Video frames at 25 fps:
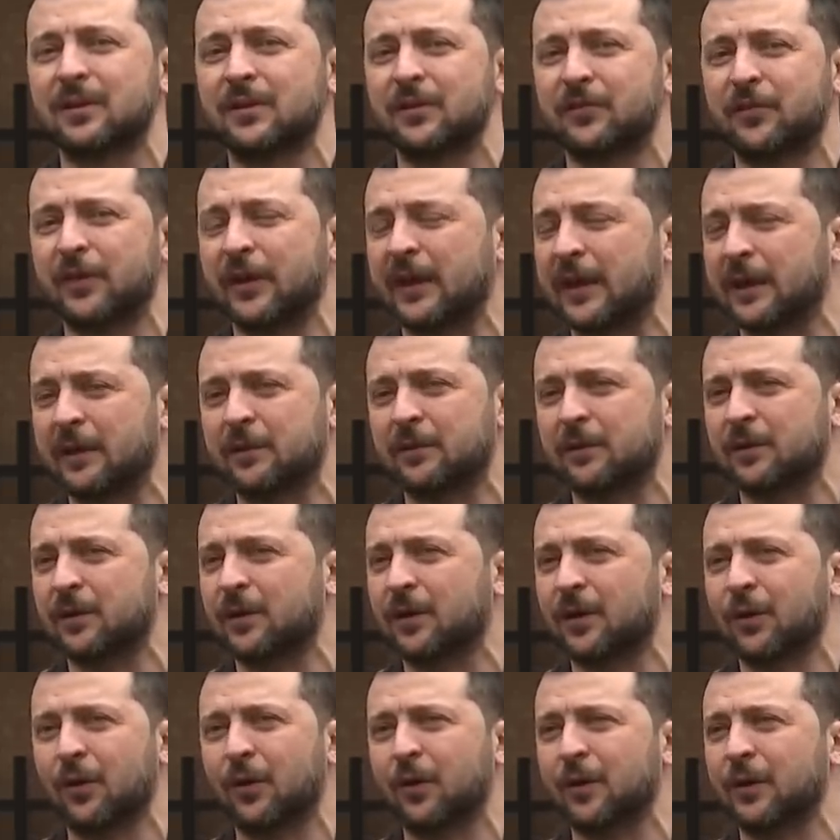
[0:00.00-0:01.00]
thinking
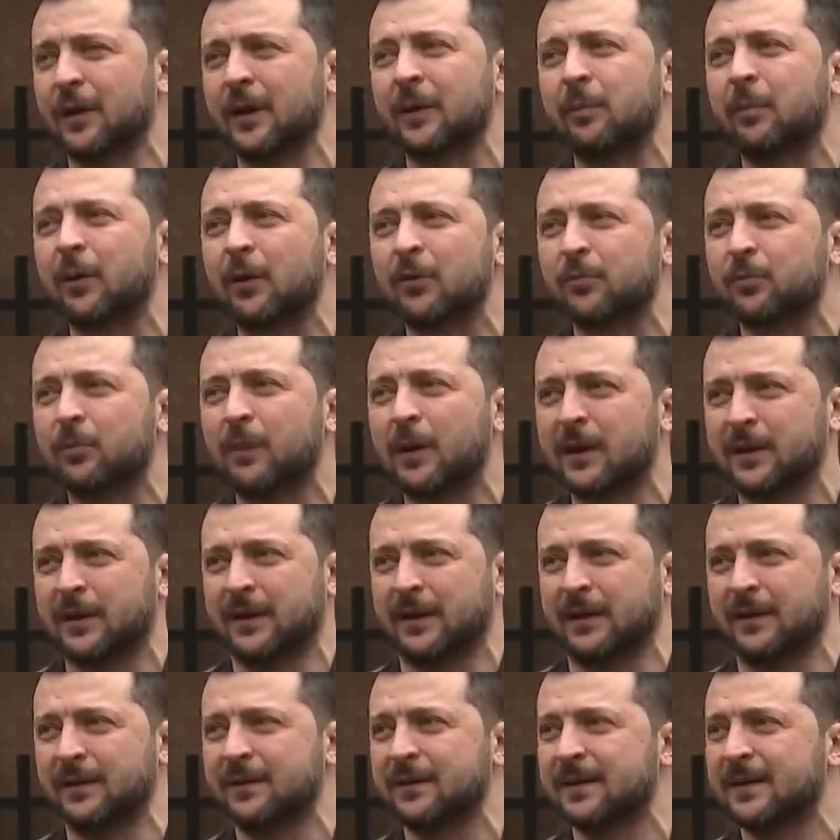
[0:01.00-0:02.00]
only about
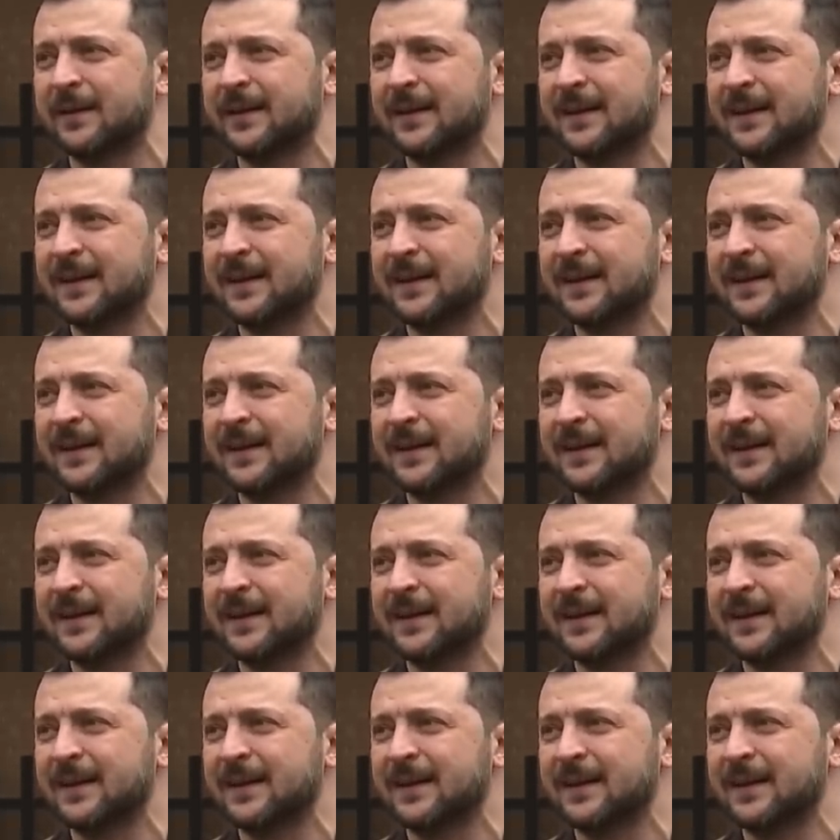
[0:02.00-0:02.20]
money.